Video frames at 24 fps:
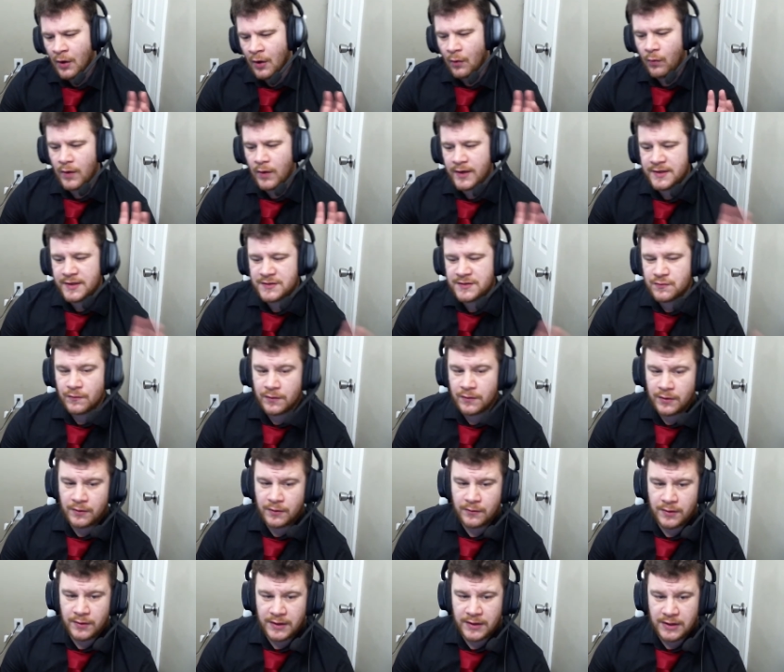What is
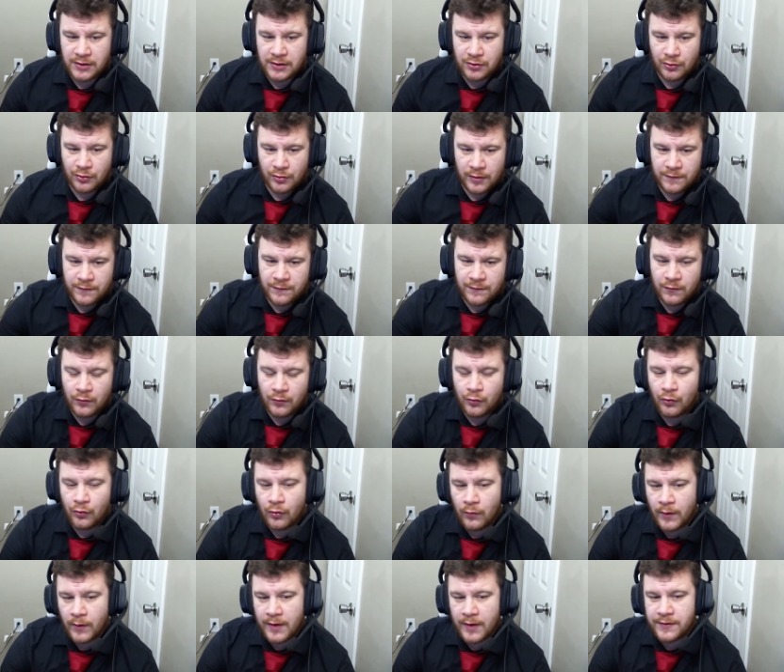really, really good for
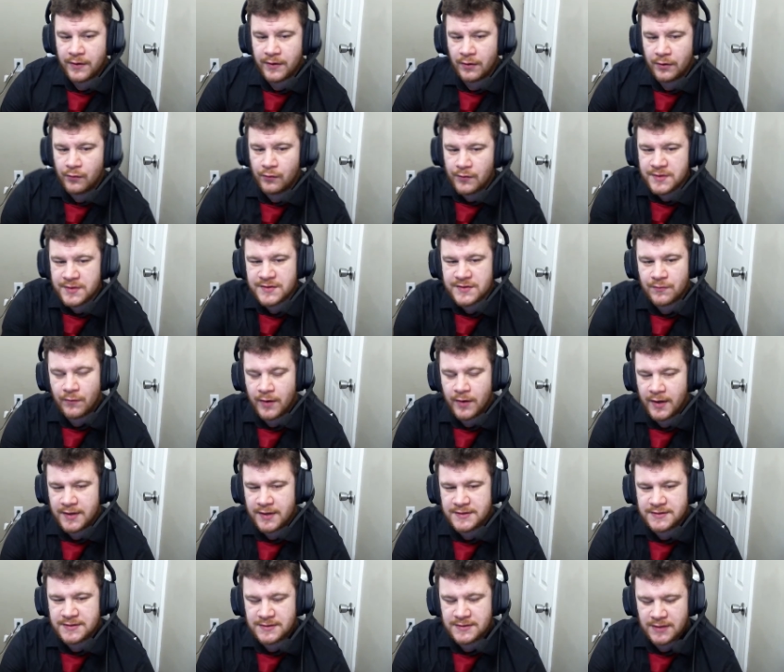Norway, the only reason why
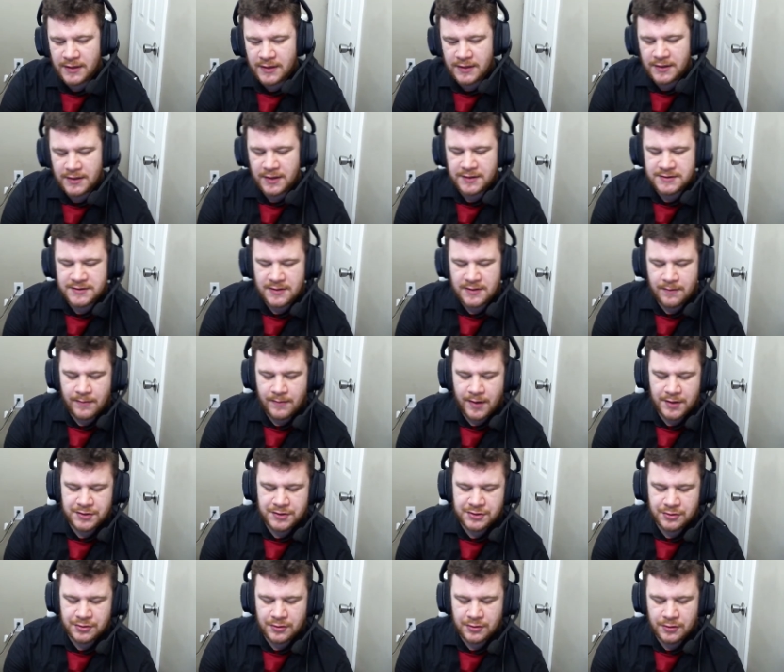it's a
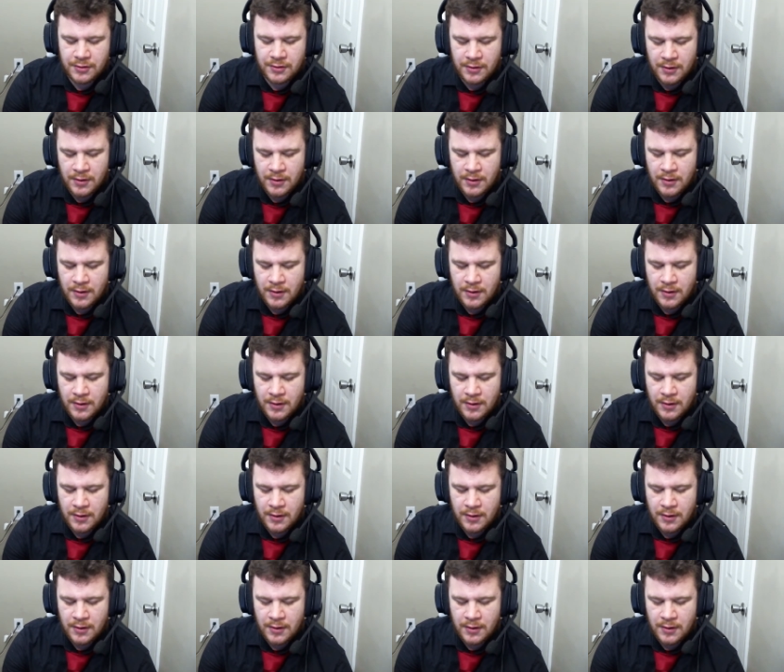major